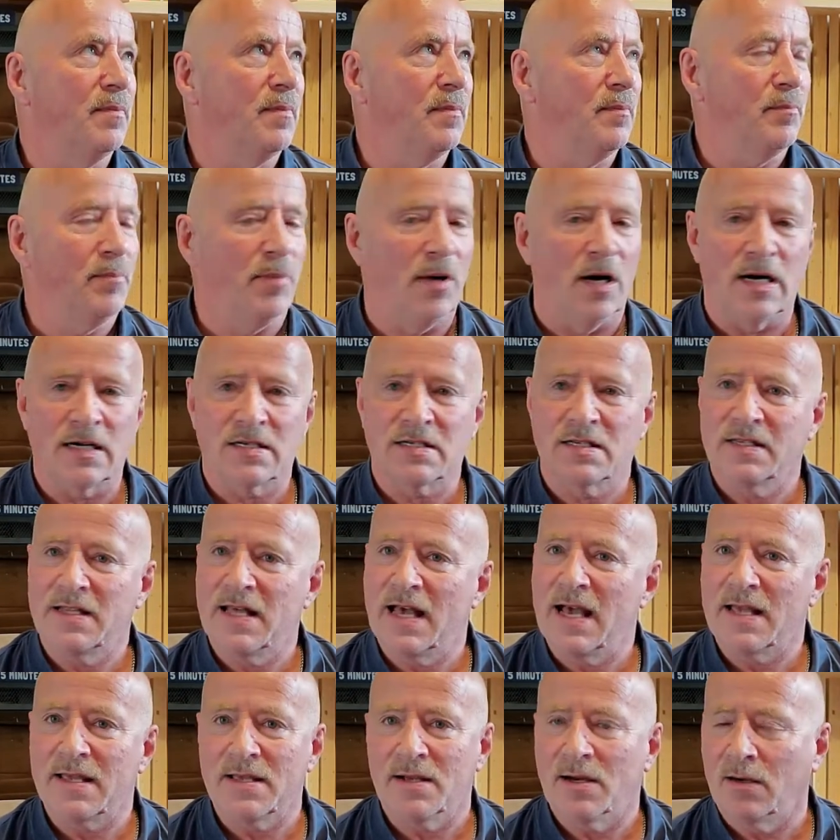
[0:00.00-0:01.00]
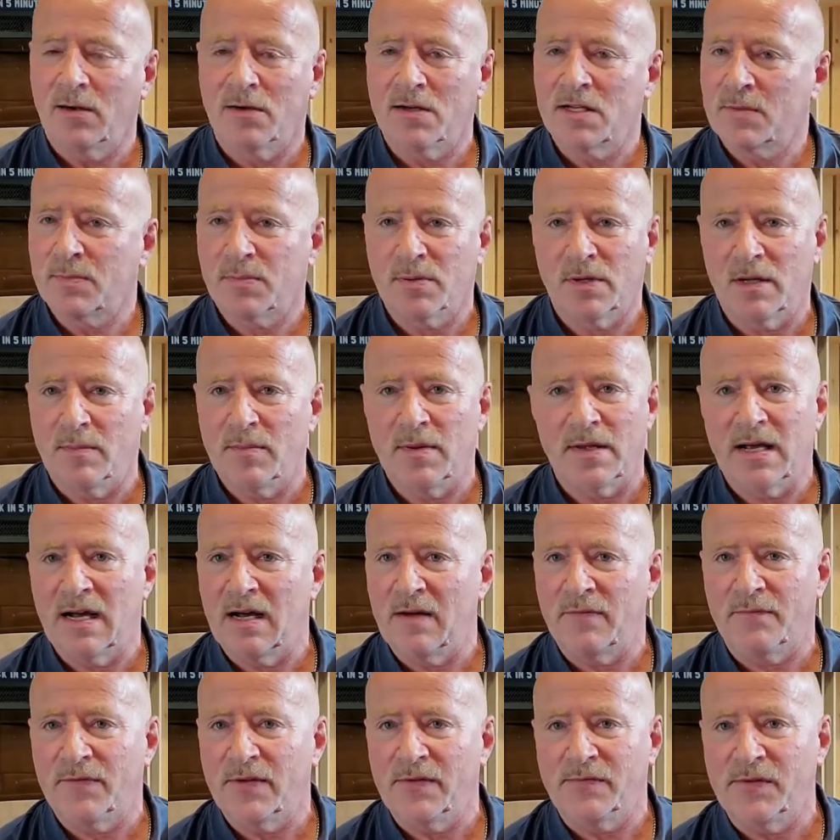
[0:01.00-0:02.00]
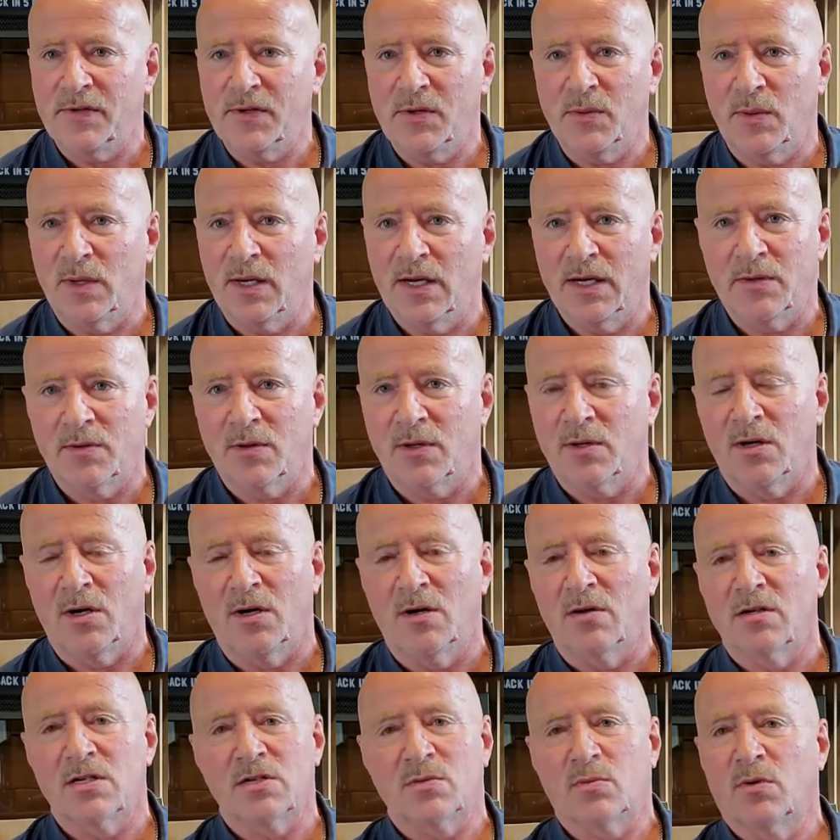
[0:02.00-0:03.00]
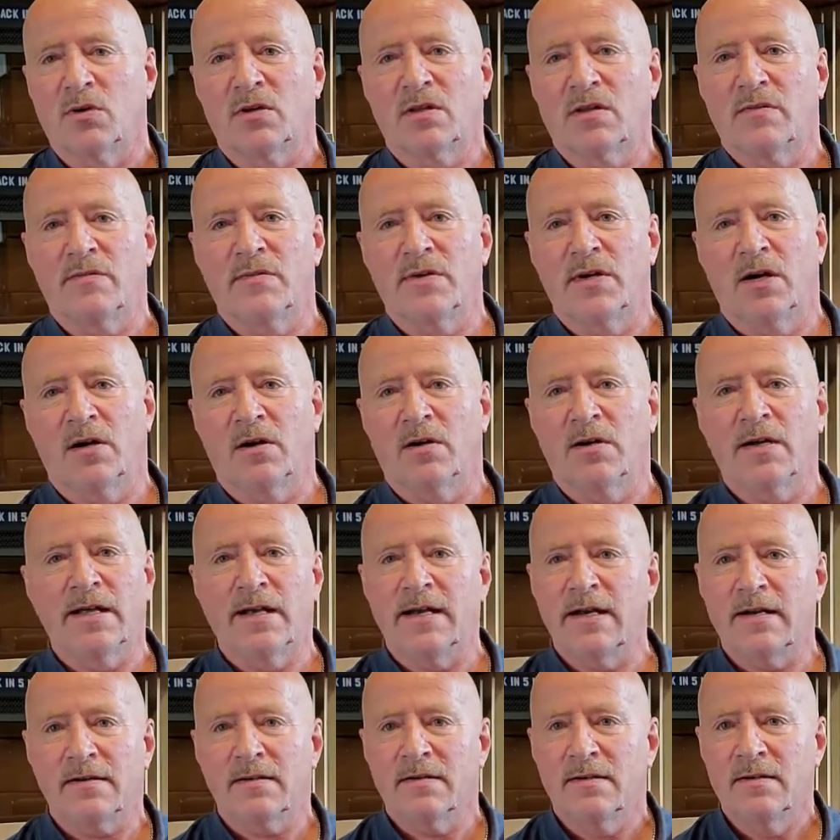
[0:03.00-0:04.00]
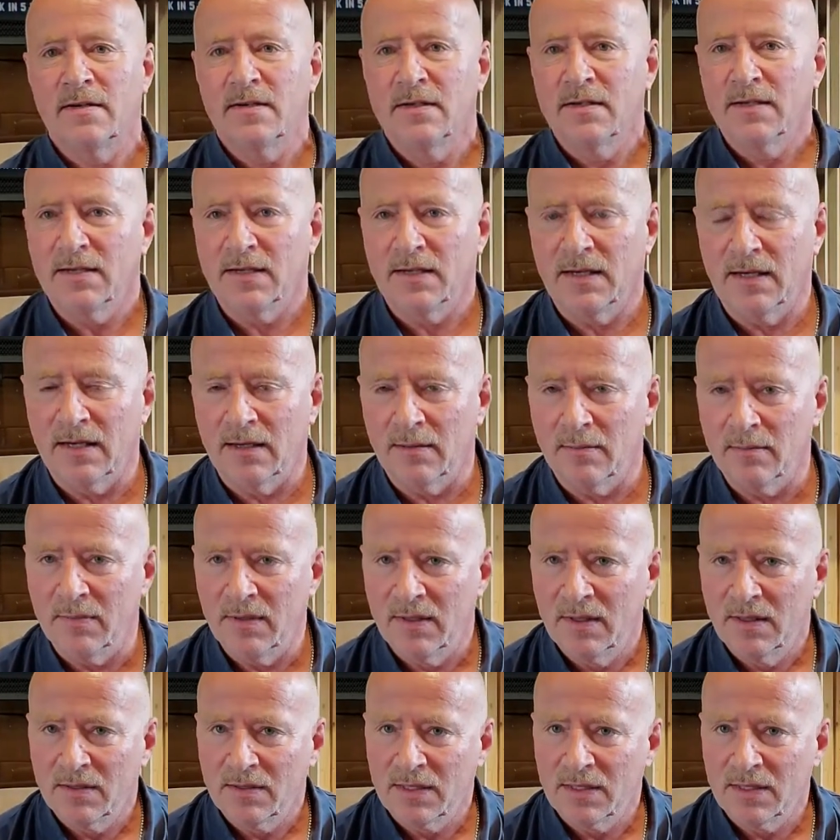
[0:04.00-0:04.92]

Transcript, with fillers: box of that yarn has probably got 50 to 100 dollars worth of yarn in it um,